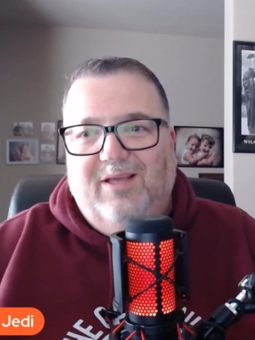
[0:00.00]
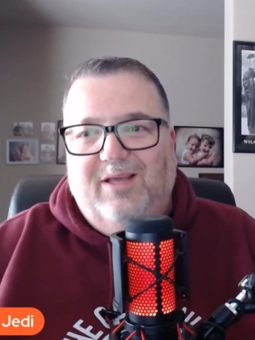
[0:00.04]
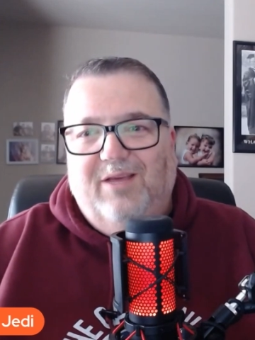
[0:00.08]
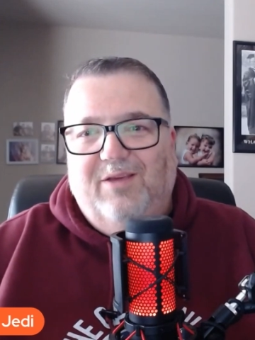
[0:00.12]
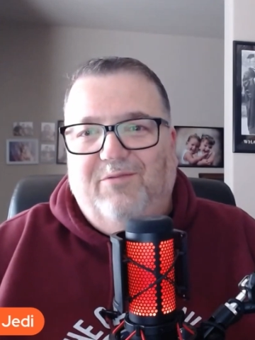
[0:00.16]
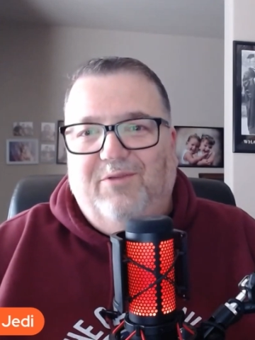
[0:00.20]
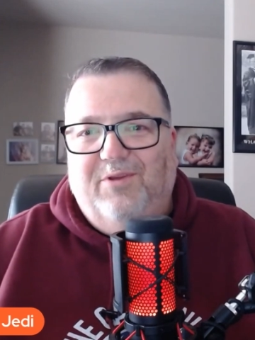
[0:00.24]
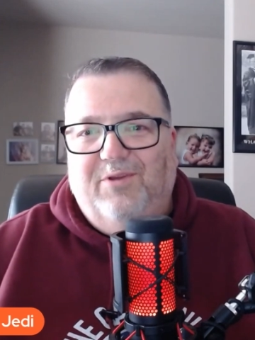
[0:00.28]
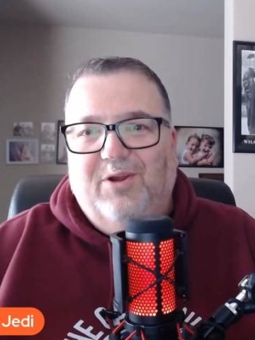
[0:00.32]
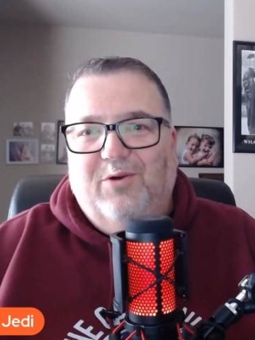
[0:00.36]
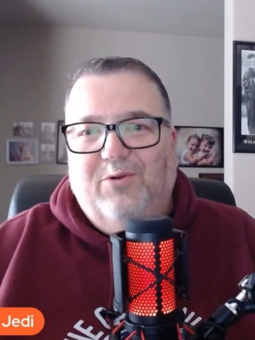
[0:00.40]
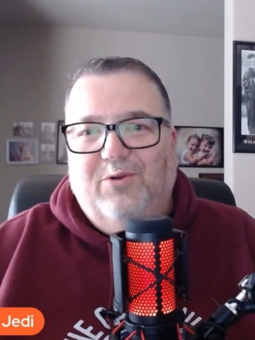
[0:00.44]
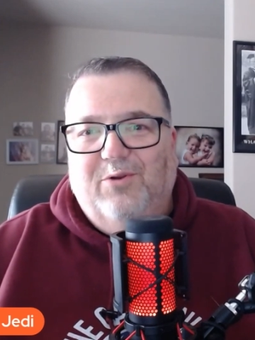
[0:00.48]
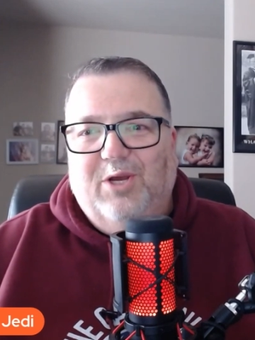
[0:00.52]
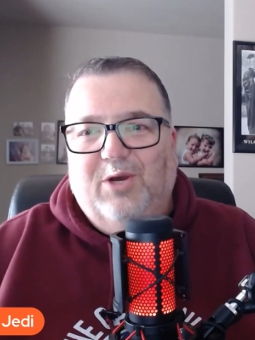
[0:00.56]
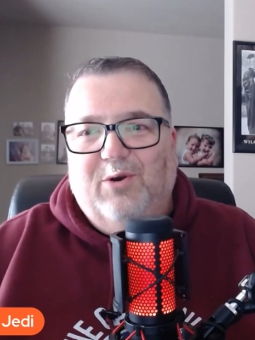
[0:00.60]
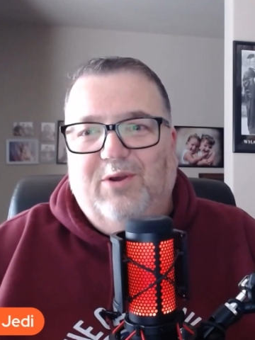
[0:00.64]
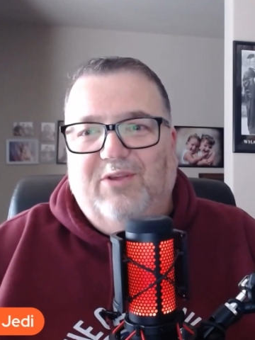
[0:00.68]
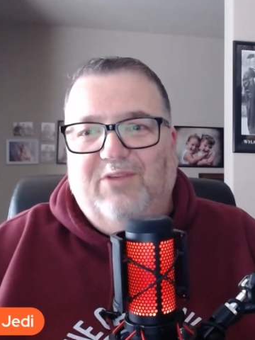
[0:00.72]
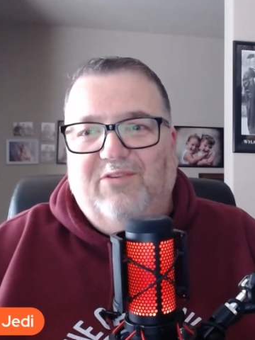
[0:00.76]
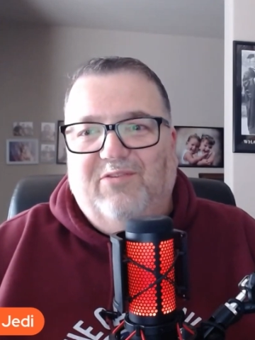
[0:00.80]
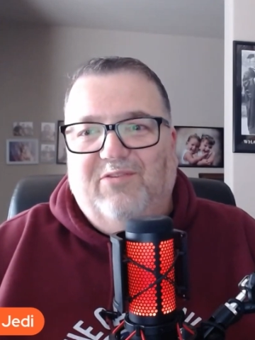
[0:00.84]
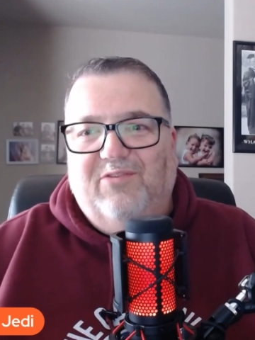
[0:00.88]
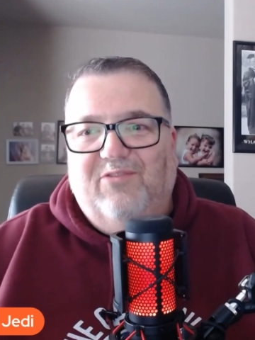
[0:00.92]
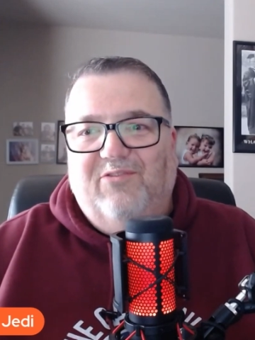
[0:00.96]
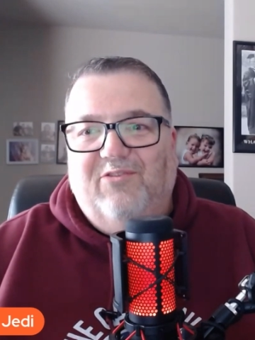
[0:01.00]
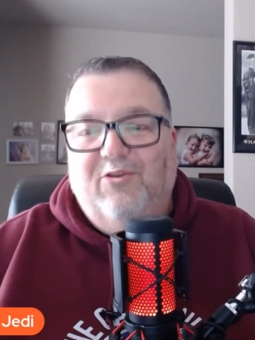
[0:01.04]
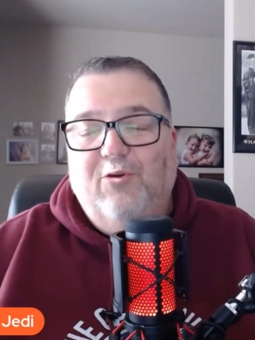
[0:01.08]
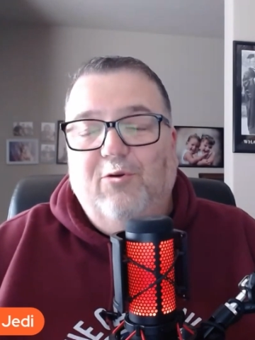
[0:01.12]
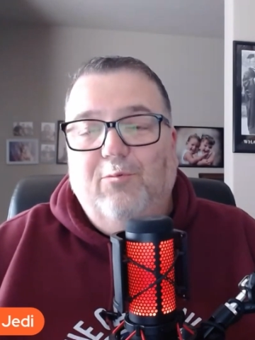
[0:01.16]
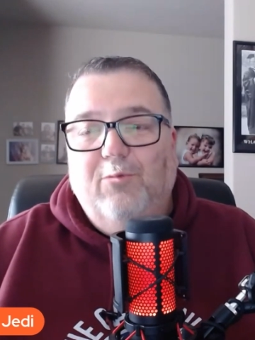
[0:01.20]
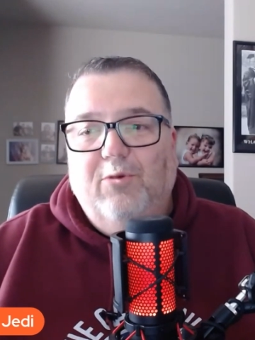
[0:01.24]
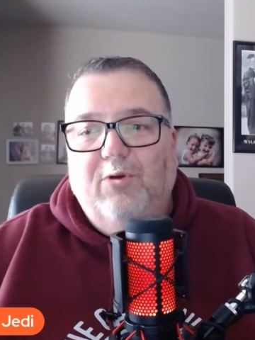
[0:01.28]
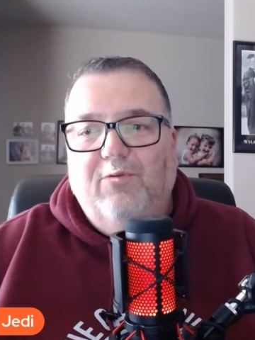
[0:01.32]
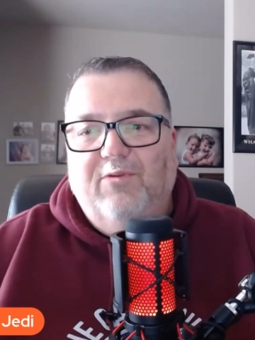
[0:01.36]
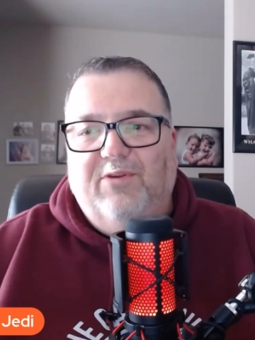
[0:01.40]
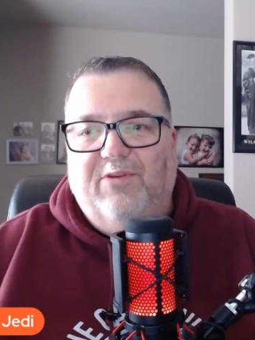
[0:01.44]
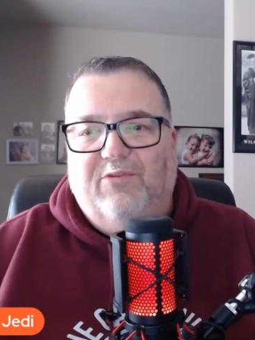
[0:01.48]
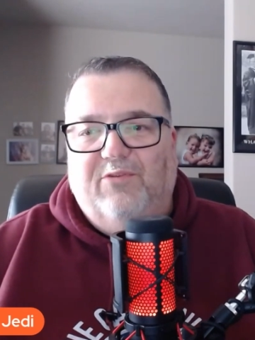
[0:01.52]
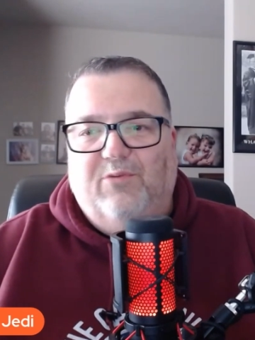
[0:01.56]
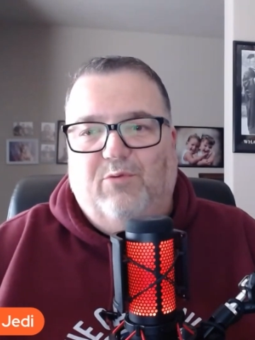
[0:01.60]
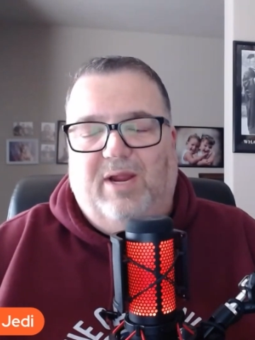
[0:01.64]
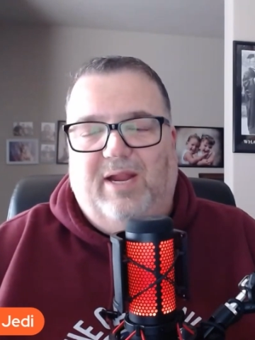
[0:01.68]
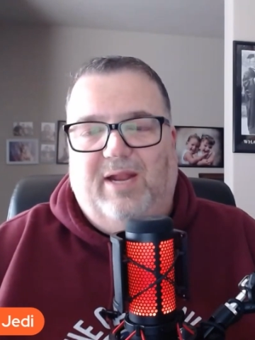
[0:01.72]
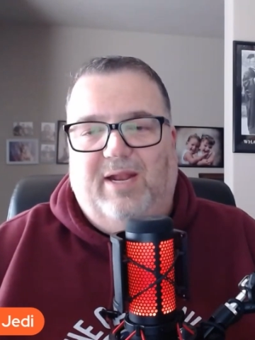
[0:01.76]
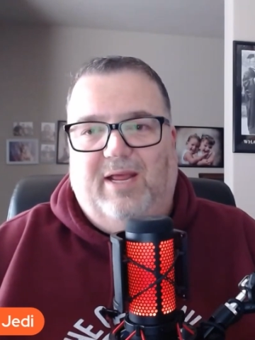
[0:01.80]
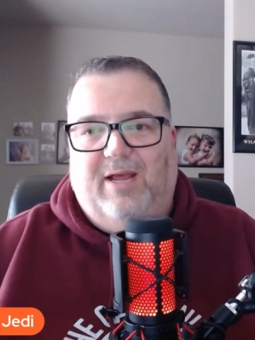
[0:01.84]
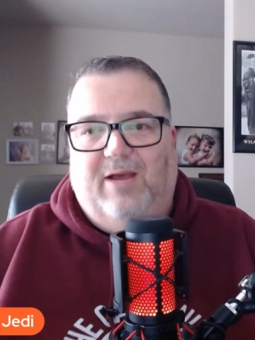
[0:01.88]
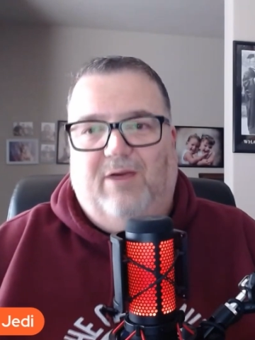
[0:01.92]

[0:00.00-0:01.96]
If you don't know, he's in 2 movies right